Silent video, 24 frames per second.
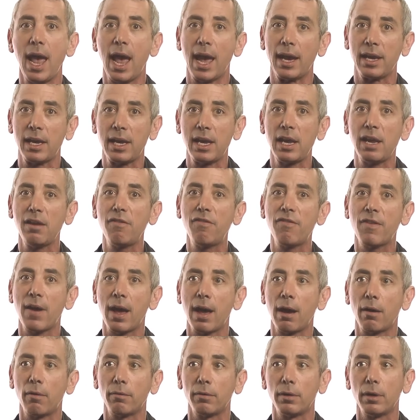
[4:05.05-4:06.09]
and he
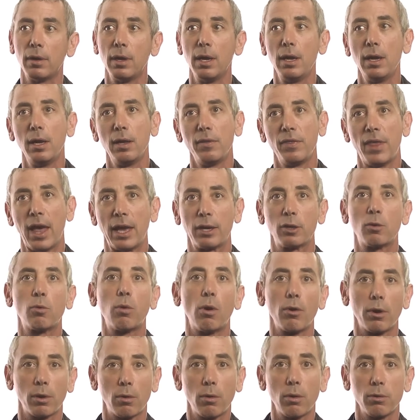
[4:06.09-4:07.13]
found that
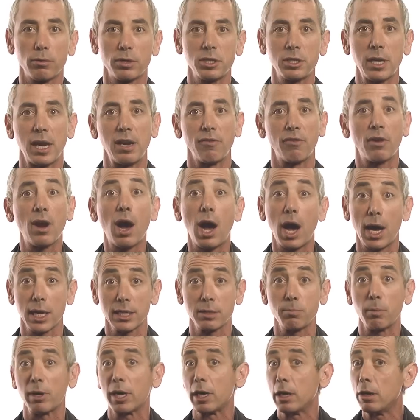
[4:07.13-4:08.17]
quote unquote state of
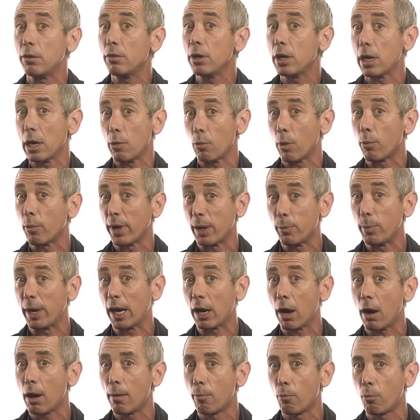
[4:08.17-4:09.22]
cosmic unity when we
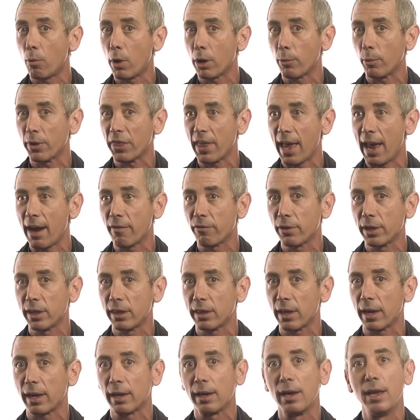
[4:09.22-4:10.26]
become one with
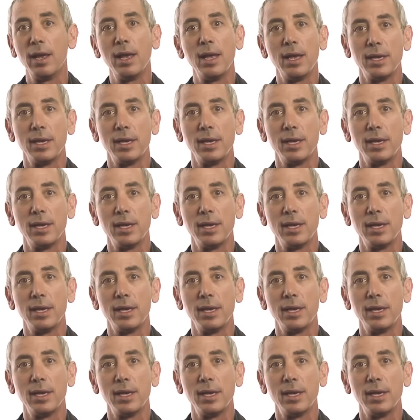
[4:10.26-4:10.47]
everything